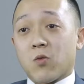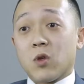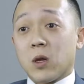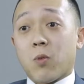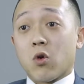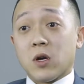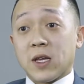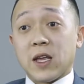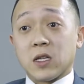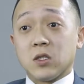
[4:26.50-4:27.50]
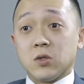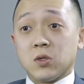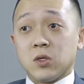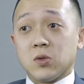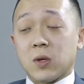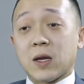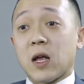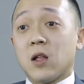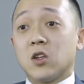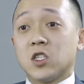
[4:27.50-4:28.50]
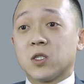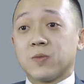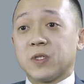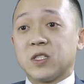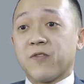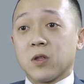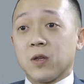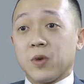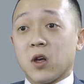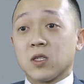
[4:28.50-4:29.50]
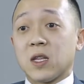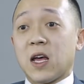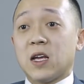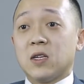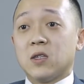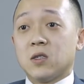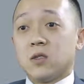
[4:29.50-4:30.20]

really important thing to acknowledge specifically because of that.